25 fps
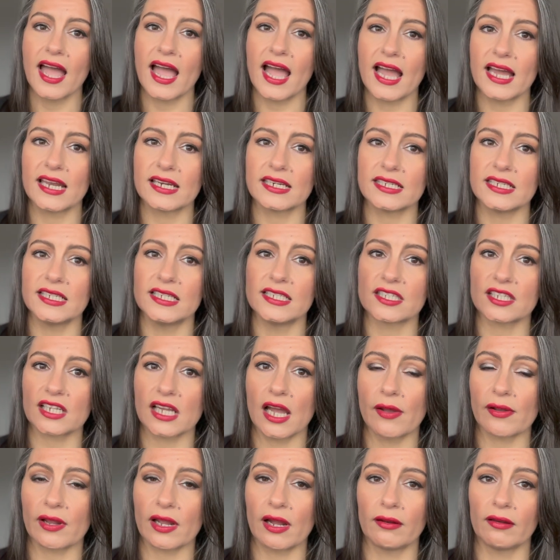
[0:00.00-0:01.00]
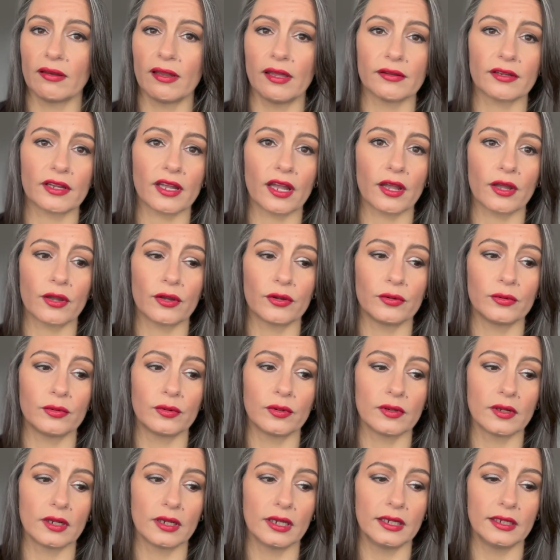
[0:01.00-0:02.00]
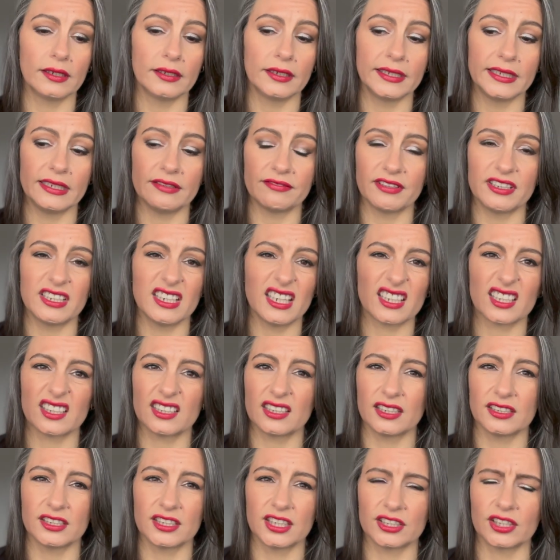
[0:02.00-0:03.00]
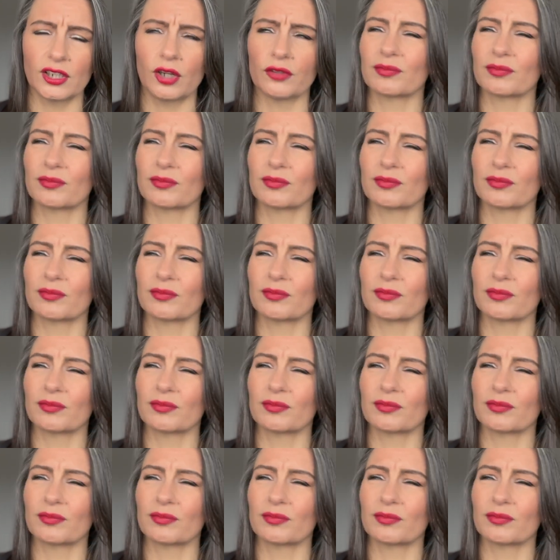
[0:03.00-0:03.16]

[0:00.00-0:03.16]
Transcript: And his Coco Loco leave-in conditioner,